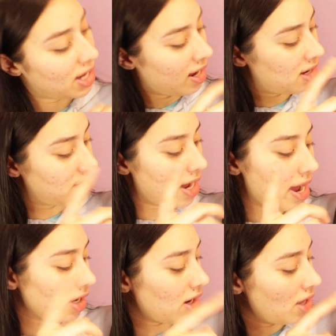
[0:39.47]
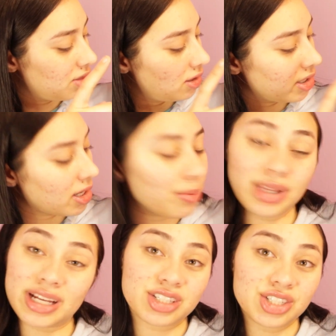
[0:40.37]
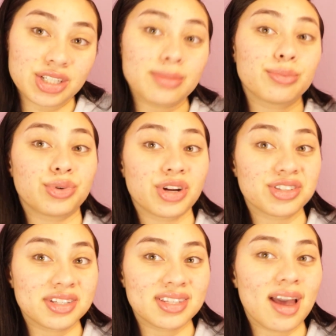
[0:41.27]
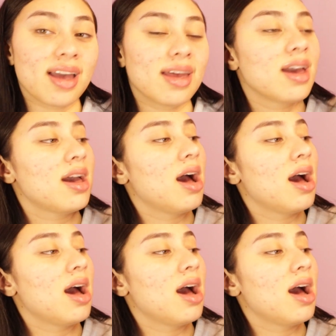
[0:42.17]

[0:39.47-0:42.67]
and I got the complexion brush set.